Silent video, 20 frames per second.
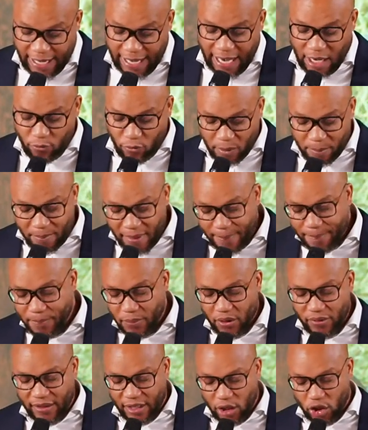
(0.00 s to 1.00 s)
and
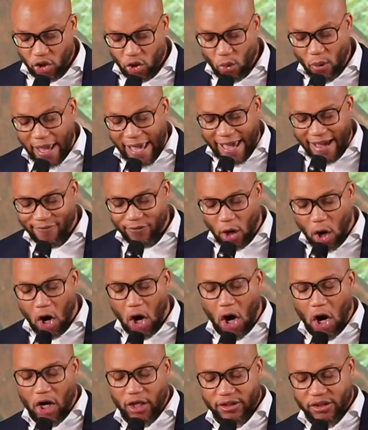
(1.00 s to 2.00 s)
remember that you have
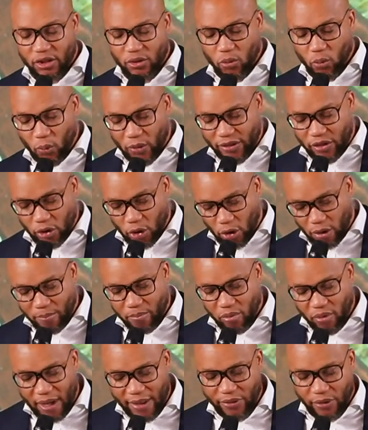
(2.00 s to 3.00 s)
aught with your
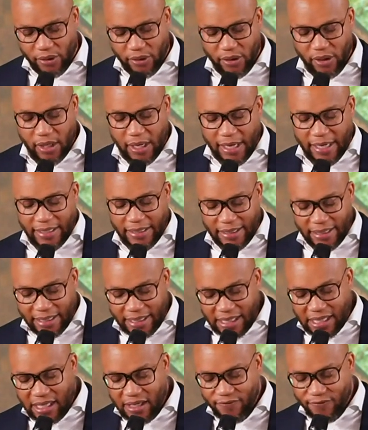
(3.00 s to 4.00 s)
brother,
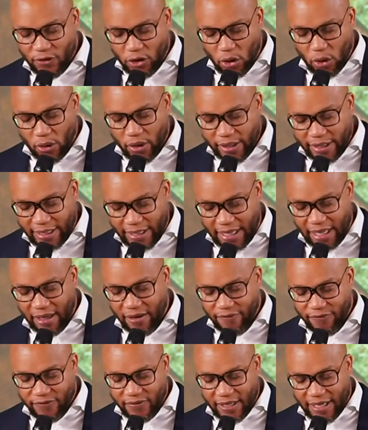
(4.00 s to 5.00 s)
leave your
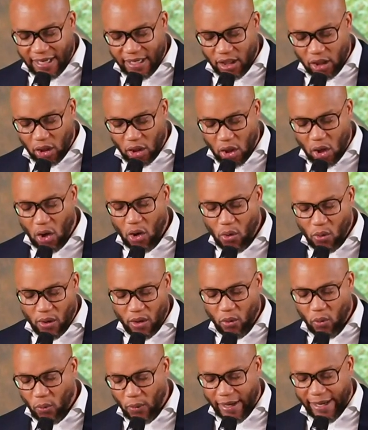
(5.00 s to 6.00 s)
gift and go
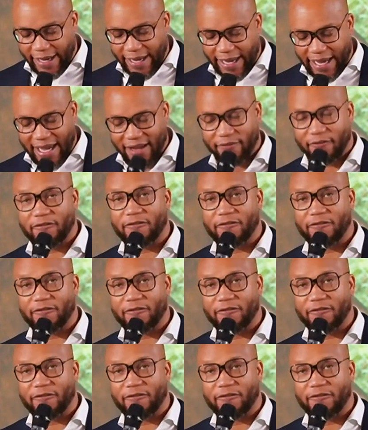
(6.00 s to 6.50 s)
away and